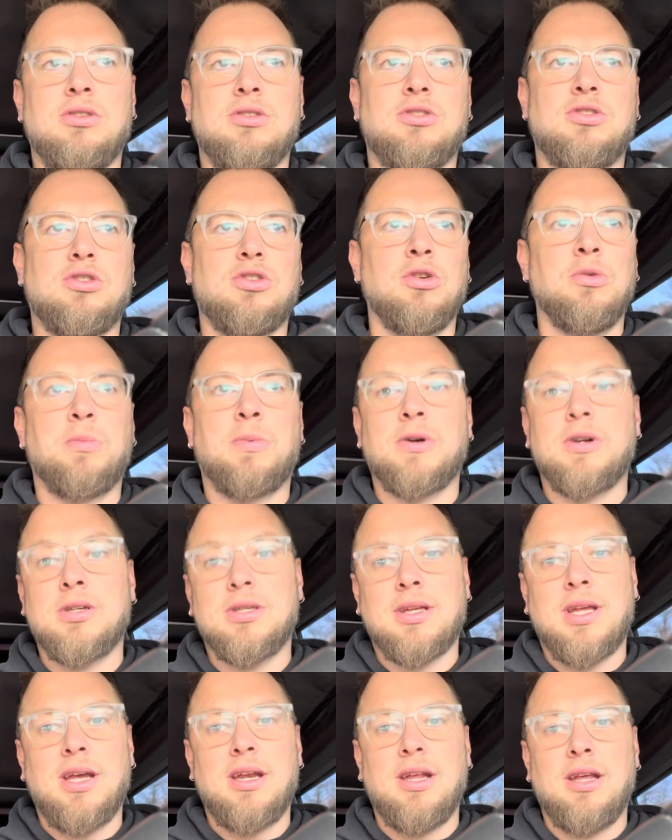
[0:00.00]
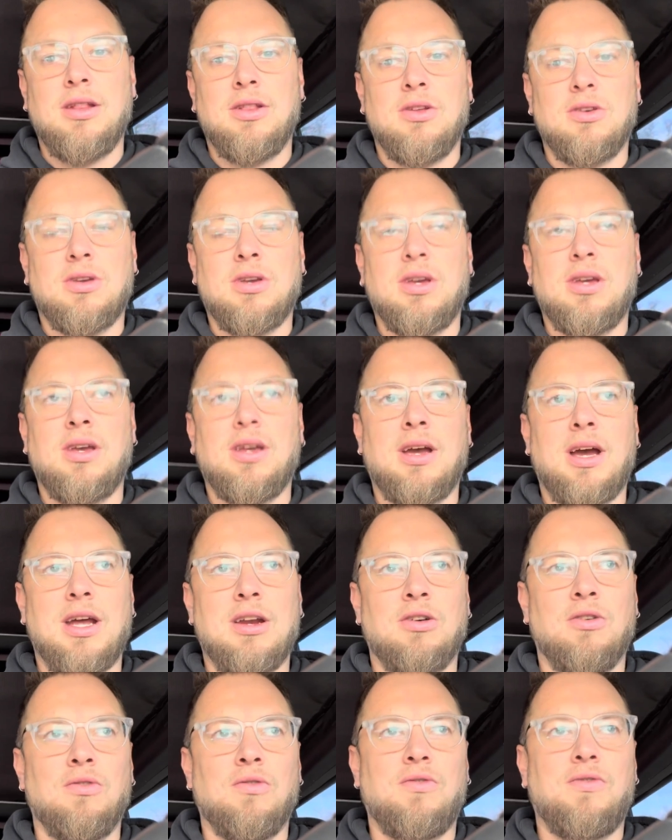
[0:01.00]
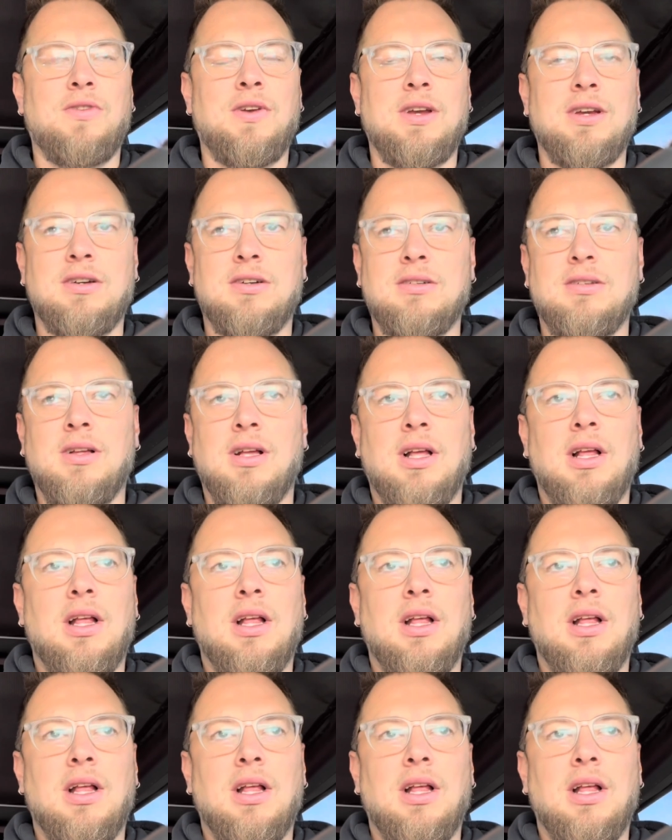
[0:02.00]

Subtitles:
super skinny looking, I don't feel.